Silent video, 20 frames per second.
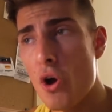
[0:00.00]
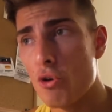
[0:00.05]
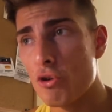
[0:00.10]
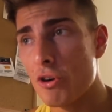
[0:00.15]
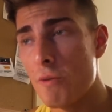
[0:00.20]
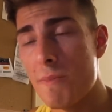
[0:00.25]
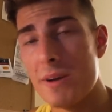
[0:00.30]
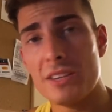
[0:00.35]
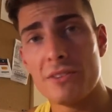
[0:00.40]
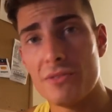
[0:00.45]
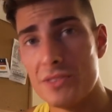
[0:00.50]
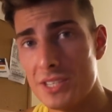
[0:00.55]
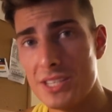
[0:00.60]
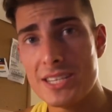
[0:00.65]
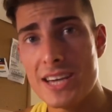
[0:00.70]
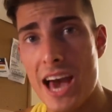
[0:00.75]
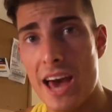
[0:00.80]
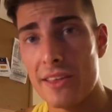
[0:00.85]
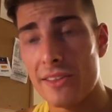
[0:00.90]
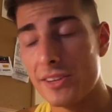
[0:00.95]
or a men's
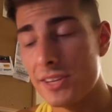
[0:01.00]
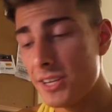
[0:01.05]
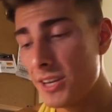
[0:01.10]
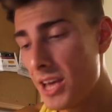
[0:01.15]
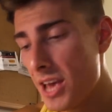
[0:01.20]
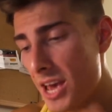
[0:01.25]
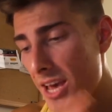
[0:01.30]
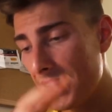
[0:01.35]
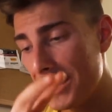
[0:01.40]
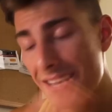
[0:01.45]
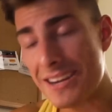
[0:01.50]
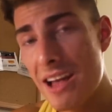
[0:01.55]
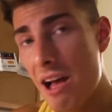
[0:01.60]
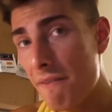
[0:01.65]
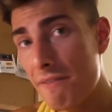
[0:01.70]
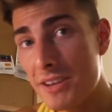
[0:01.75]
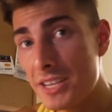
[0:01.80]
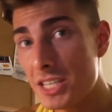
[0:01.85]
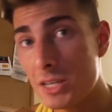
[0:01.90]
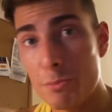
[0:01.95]
physique athlete, he didn't
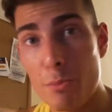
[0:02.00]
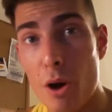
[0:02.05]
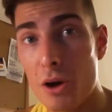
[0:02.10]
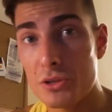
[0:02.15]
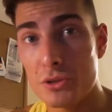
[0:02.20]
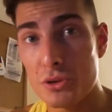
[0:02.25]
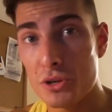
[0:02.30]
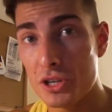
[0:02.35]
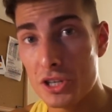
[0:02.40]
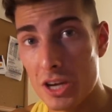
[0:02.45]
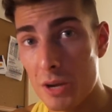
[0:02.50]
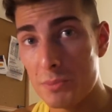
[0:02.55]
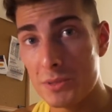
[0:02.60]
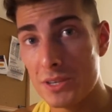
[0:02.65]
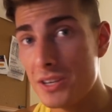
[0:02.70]
have any sponsorships,